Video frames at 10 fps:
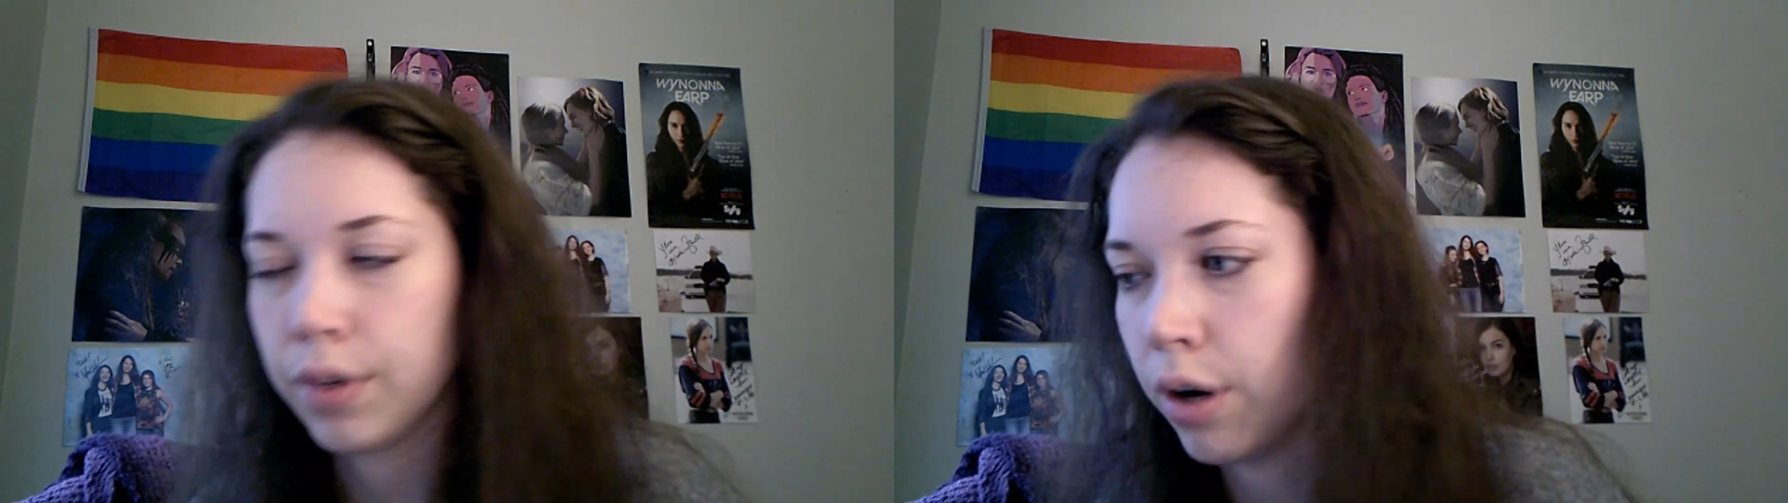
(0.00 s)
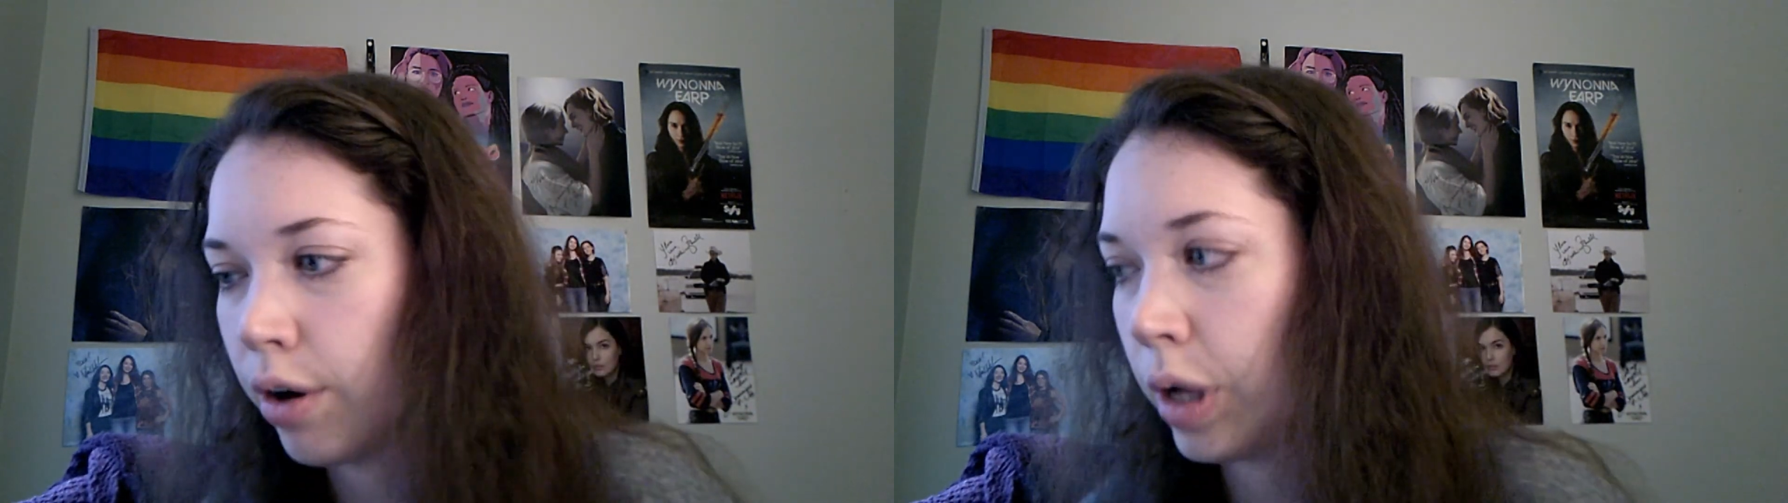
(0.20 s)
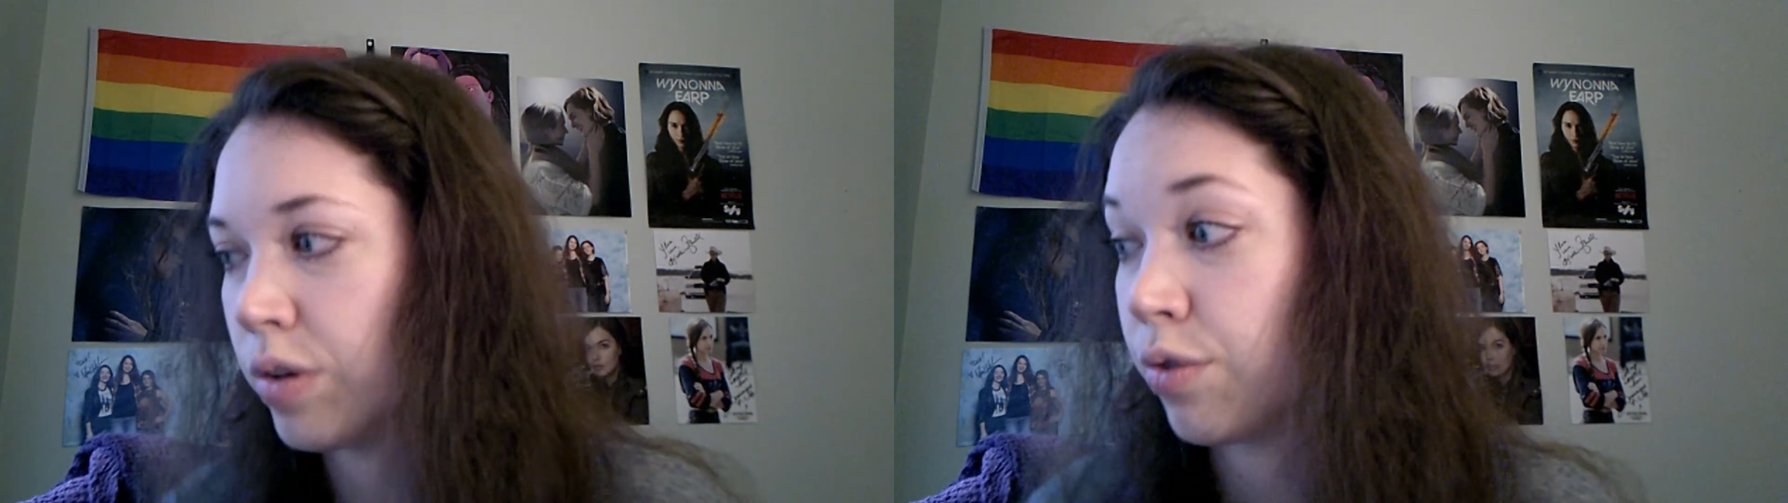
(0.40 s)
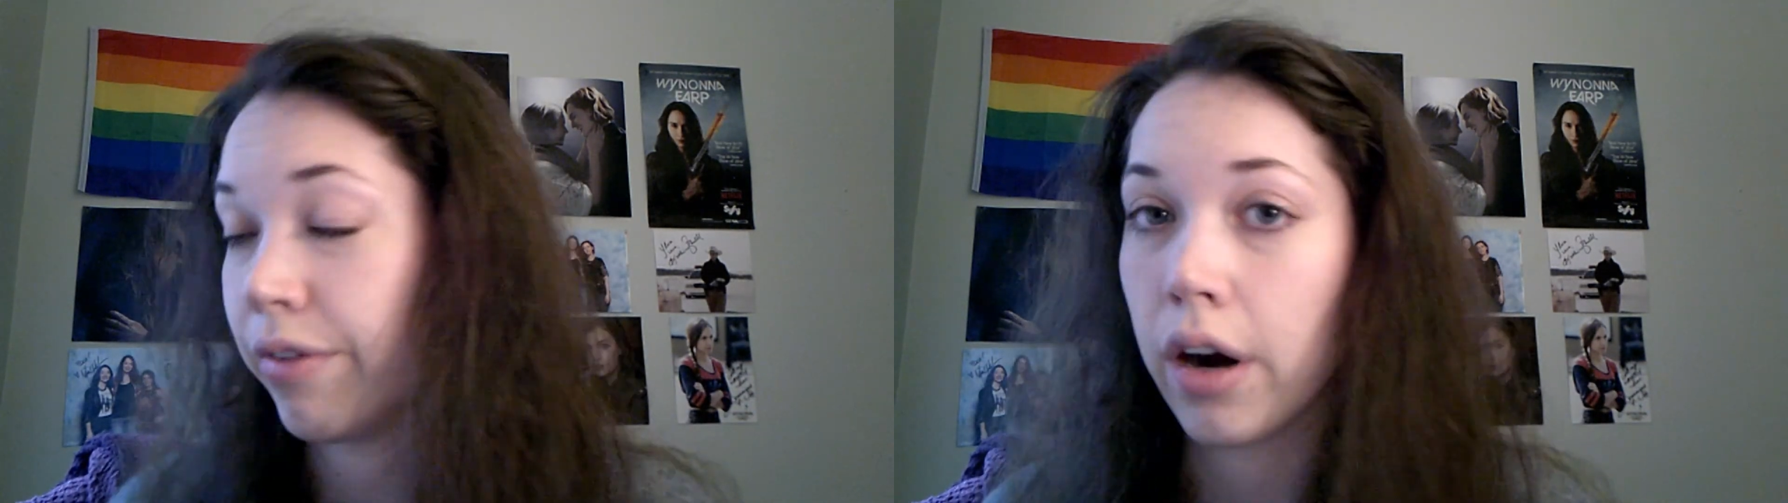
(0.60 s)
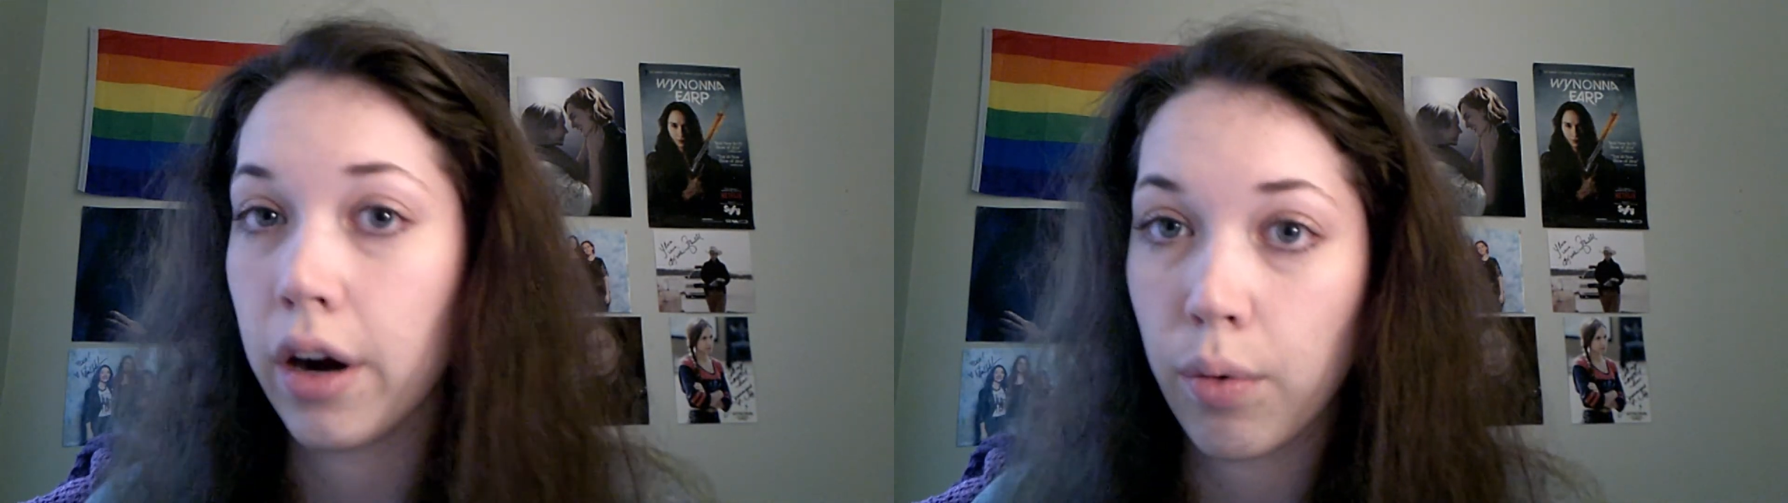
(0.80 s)
you know, it was
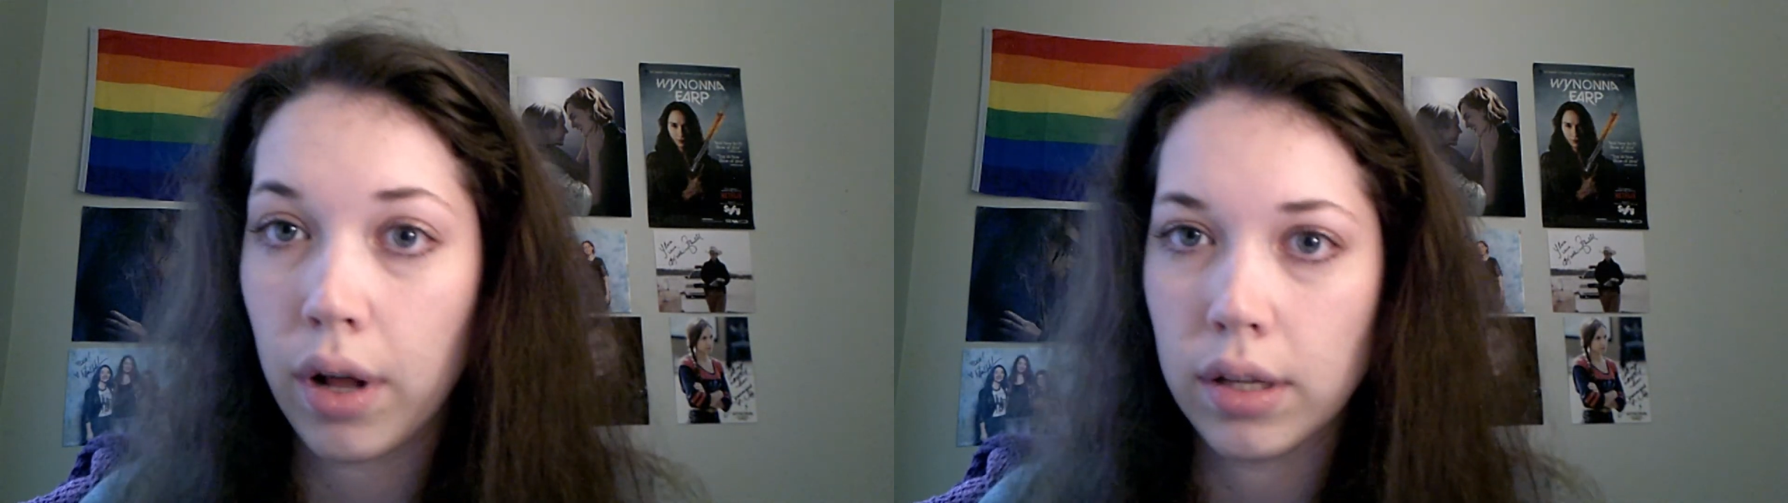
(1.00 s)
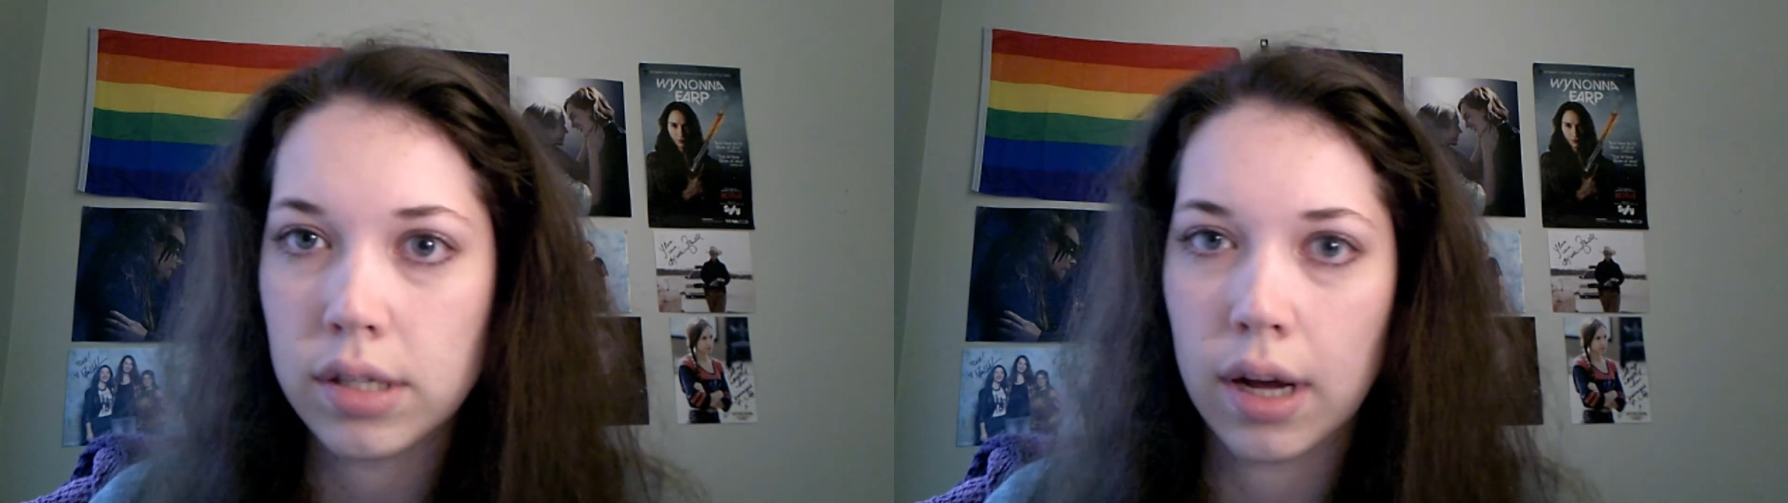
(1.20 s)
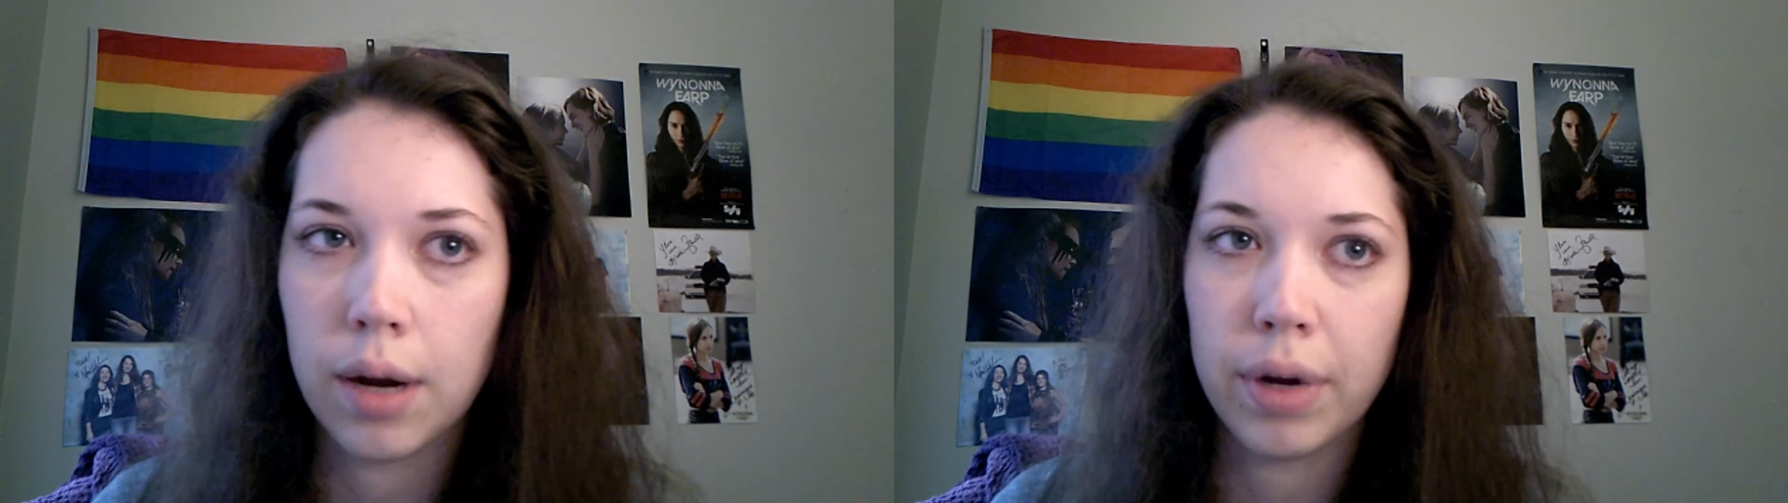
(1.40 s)
very well done,